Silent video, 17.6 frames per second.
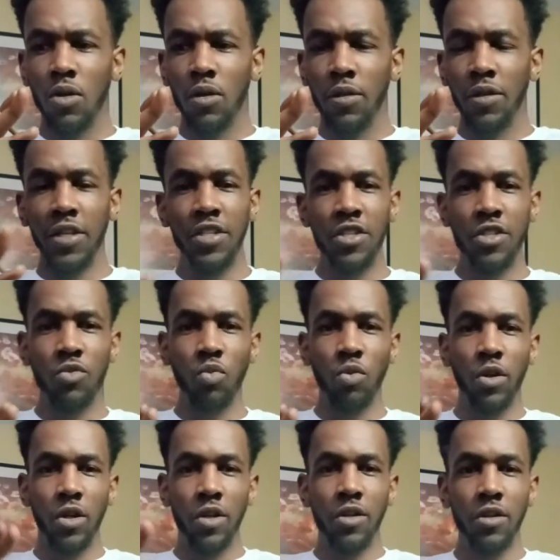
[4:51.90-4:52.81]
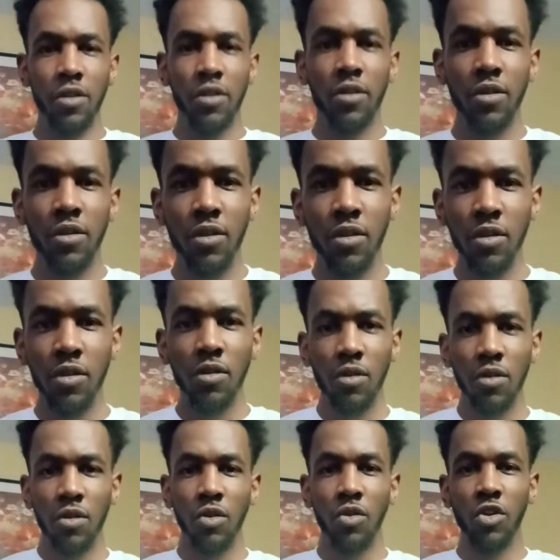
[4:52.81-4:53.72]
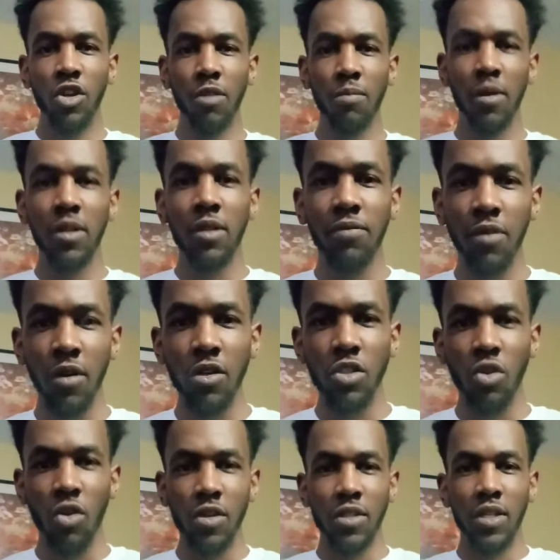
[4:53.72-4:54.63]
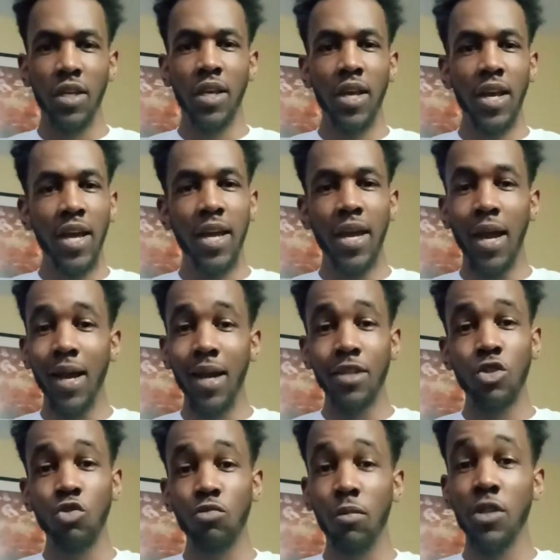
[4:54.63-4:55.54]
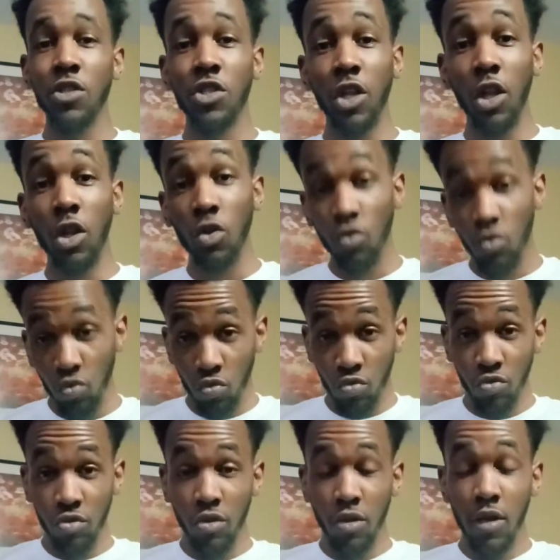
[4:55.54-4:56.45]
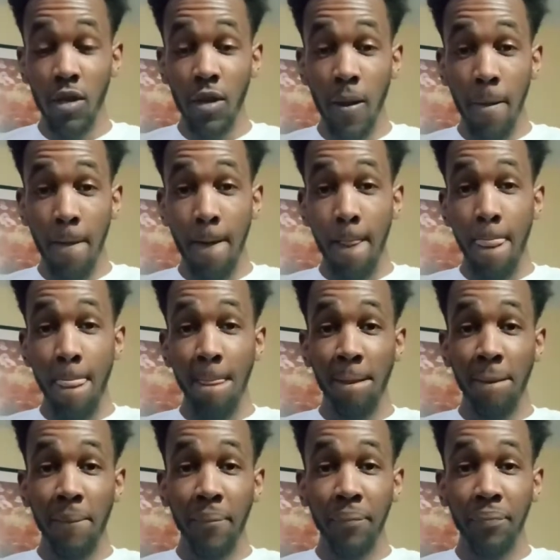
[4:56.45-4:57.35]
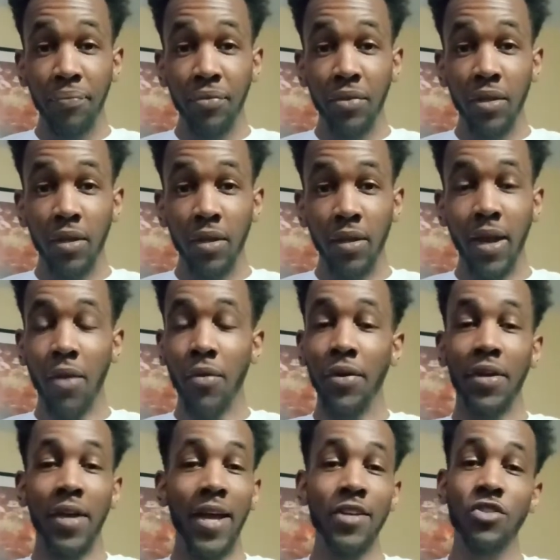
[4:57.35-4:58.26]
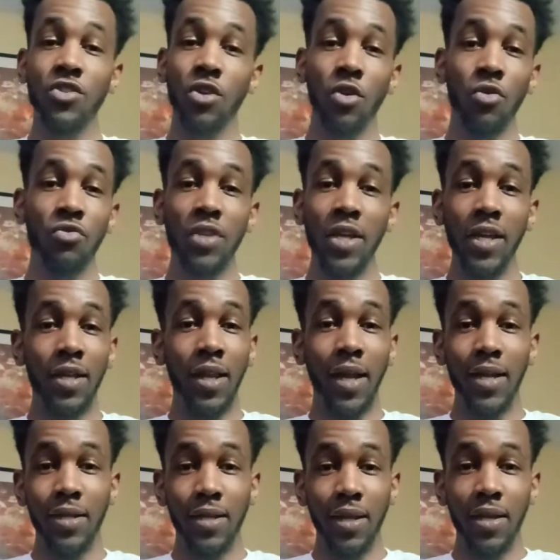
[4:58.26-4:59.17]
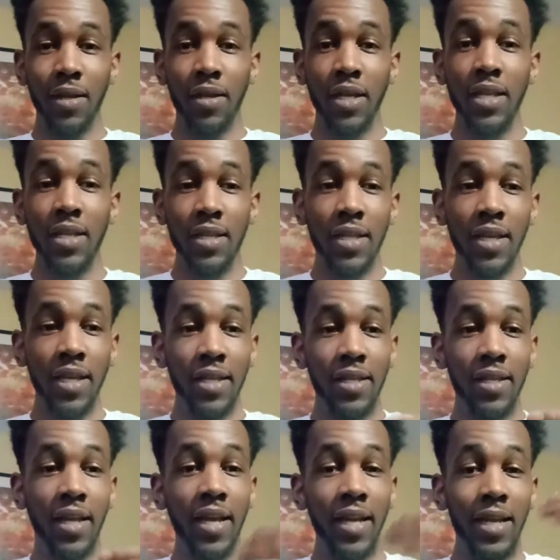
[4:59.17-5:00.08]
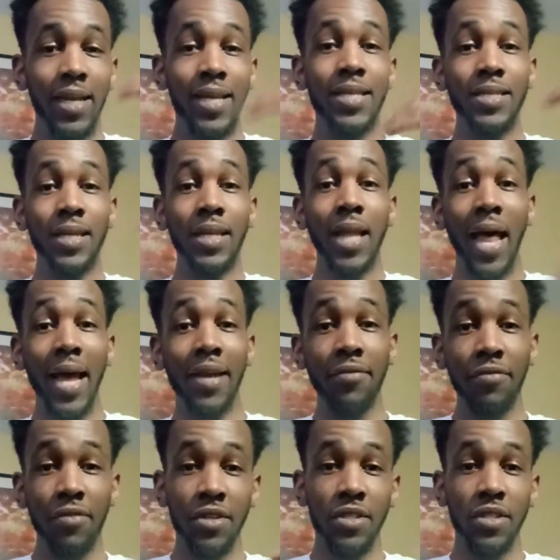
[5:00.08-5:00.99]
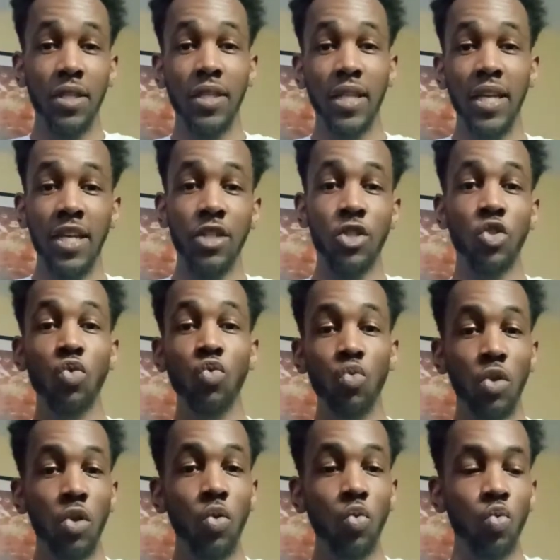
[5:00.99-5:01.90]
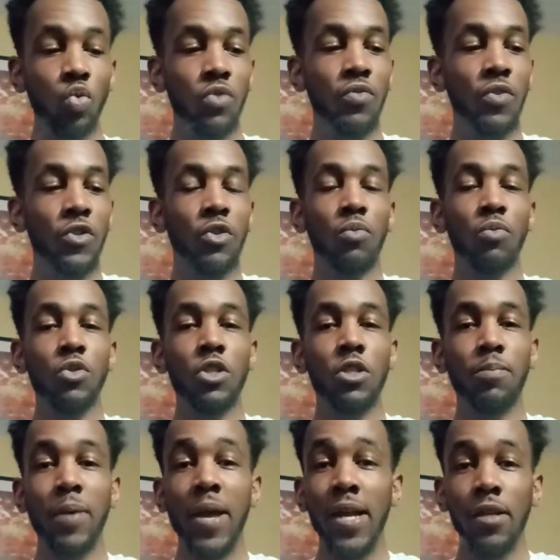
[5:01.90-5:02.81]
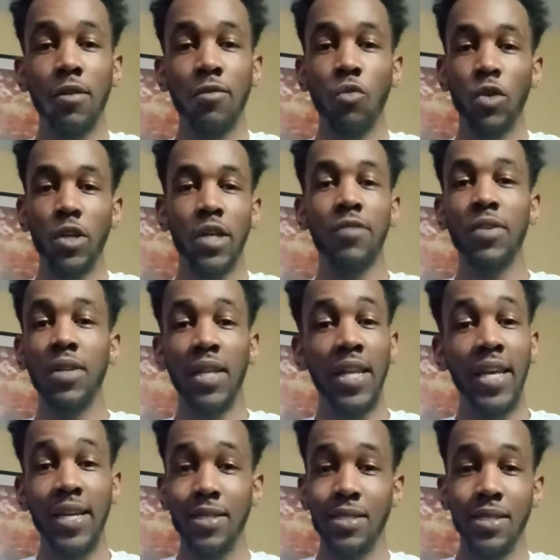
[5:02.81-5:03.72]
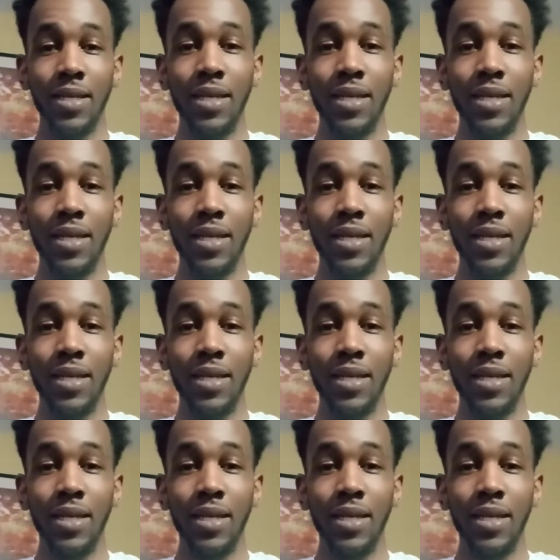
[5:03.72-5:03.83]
this is where you hear motherfuckers start saying, hey, I got too much to lose. Now, a gangster don't think like that. He think that his life is the thing to lose for the respect of whatever legacy